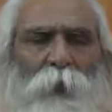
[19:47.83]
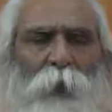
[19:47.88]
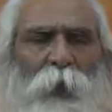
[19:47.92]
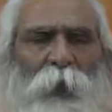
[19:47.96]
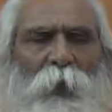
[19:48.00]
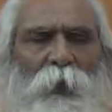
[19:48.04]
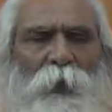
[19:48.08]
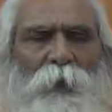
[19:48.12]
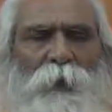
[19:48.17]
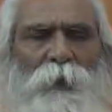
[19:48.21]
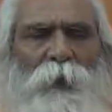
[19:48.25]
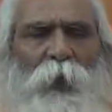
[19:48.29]

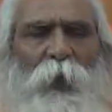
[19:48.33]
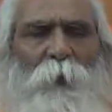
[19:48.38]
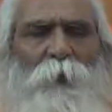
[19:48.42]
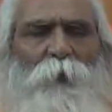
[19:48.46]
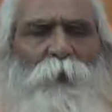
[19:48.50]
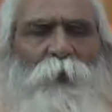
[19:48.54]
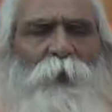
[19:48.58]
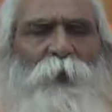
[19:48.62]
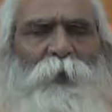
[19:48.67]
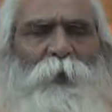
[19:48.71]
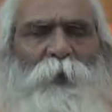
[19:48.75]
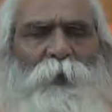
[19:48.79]
accept
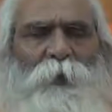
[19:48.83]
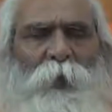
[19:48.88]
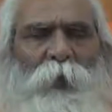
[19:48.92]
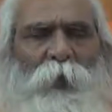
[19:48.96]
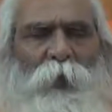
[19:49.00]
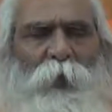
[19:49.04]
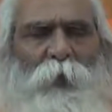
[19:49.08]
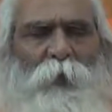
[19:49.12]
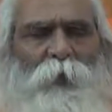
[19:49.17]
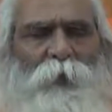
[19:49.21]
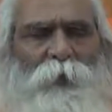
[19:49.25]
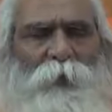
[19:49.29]
this
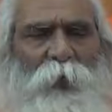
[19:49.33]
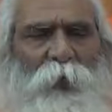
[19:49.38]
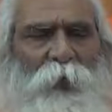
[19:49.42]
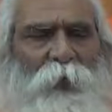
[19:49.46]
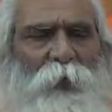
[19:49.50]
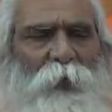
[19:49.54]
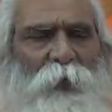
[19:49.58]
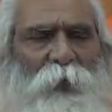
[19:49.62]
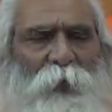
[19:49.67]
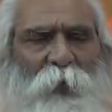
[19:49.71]
illusion